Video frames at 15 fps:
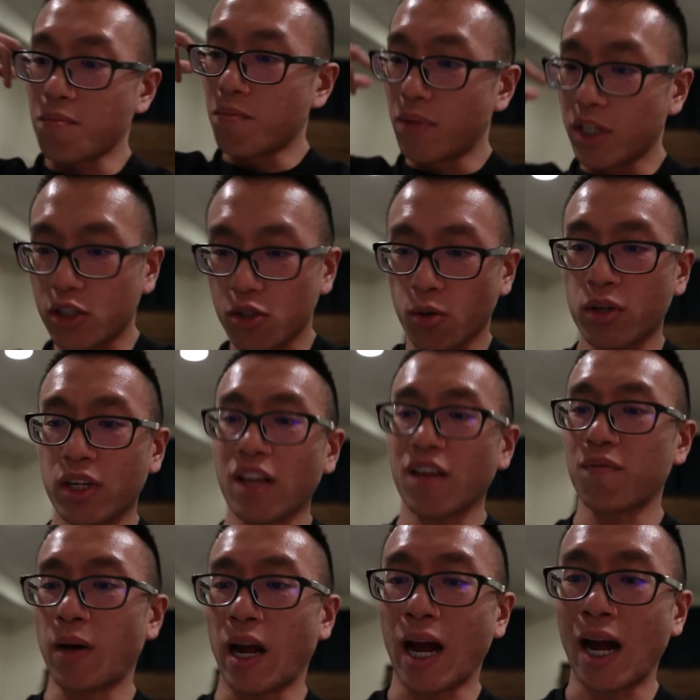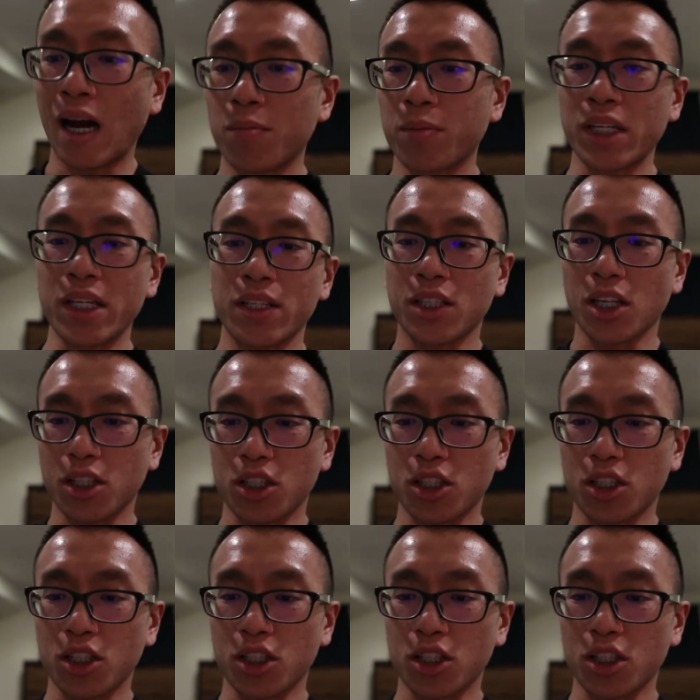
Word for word: Majority of my hobbies